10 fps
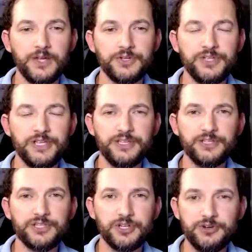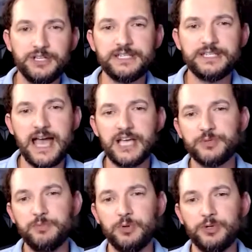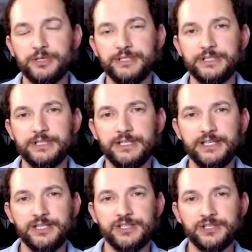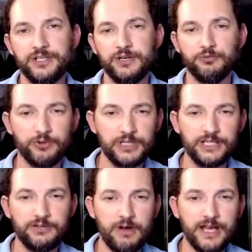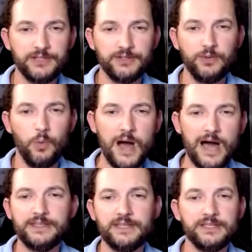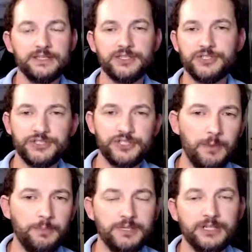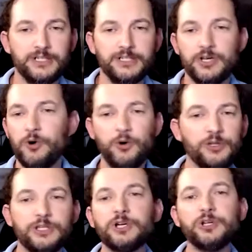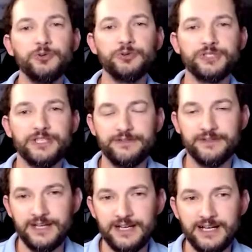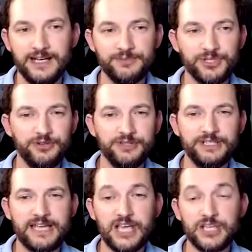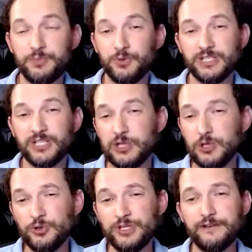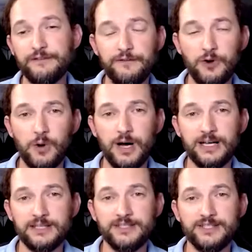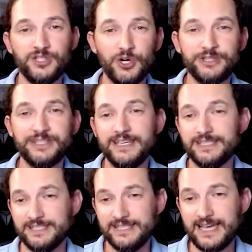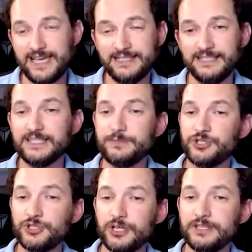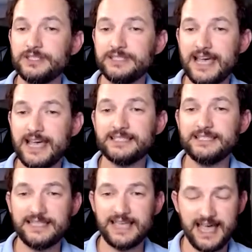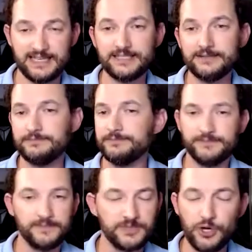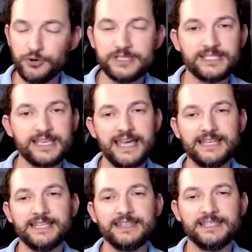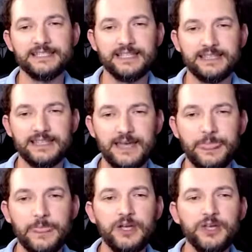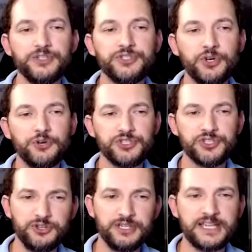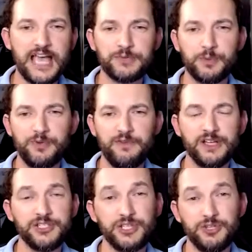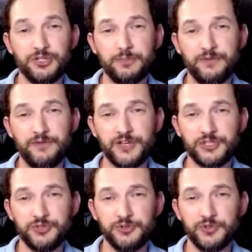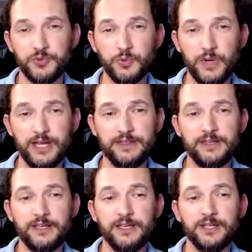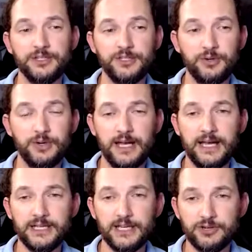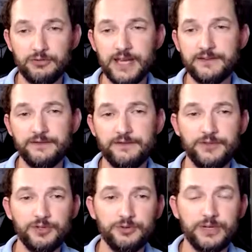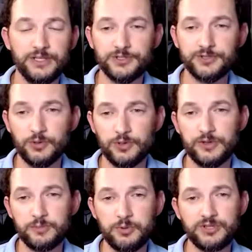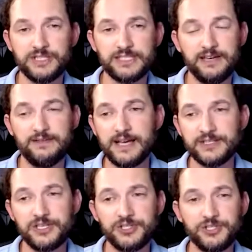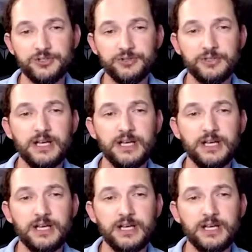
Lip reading: The security dashboard is a really great one-stop, all-inclusive security dashboard, including for non-SCA. As I mentioned earlier, there's SAST, DAST, token scanning, and things like that. So the security dashboard provides security professionals with a great view into all of the projects they have access to.